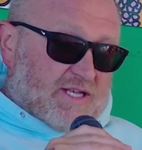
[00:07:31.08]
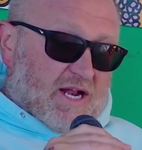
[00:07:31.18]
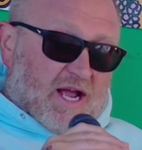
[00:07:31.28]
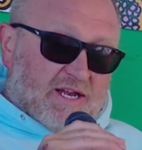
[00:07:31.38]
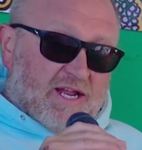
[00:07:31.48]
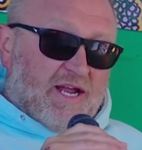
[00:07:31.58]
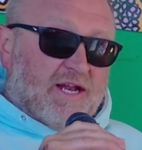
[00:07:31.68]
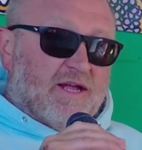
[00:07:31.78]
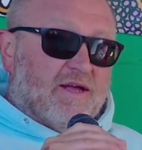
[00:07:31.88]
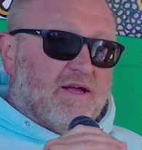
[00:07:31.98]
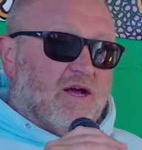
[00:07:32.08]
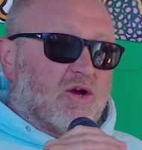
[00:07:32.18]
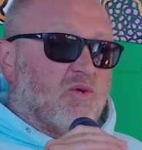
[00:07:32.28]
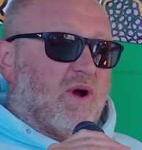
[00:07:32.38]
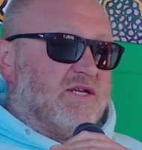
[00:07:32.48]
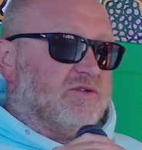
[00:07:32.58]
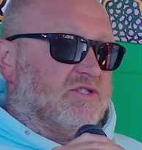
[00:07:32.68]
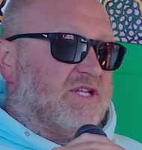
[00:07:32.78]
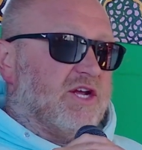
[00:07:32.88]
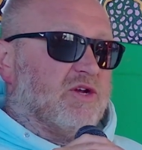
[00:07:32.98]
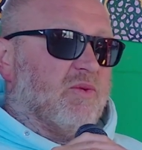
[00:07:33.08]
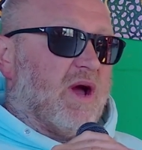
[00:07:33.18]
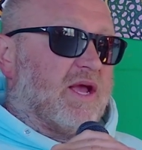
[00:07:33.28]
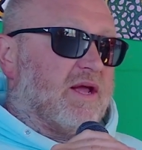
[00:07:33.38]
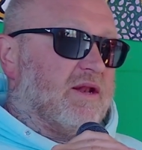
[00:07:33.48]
I said, I need a Chrysler station